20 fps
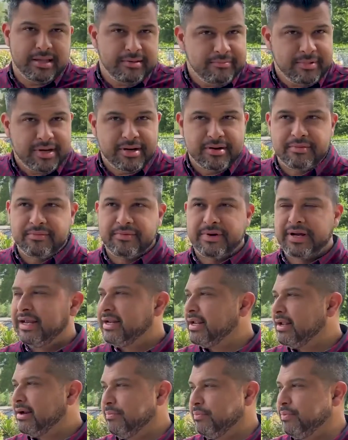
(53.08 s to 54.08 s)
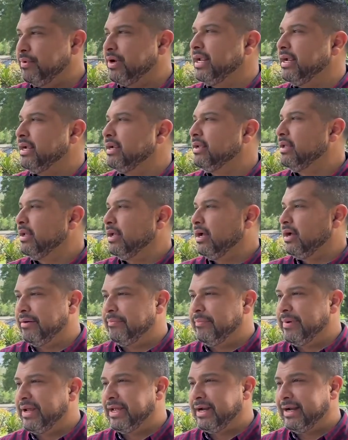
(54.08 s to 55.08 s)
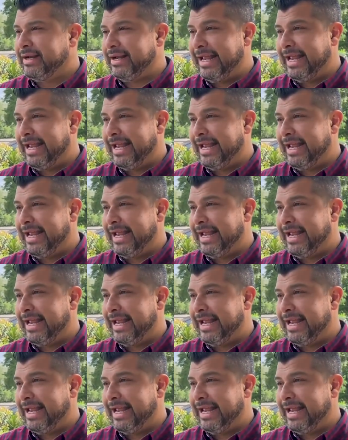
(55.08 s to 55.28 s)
we ended up winning our bid.